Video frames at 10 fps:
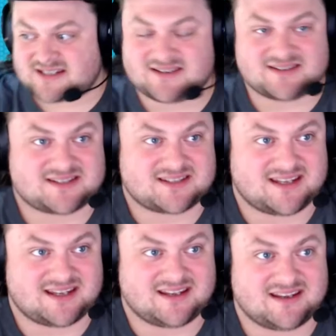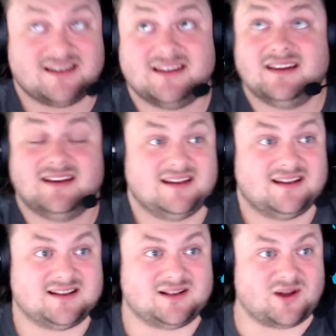because the
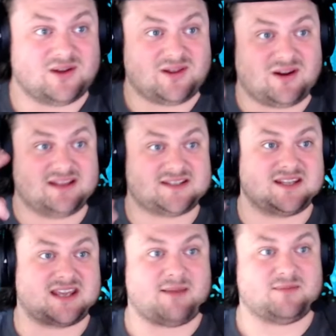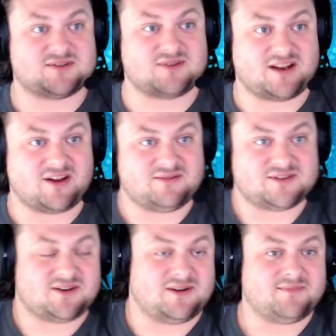low light, so the camera's running over
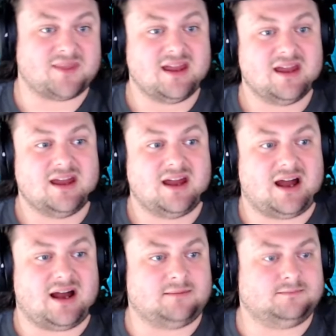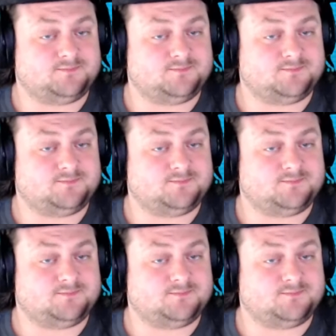time. But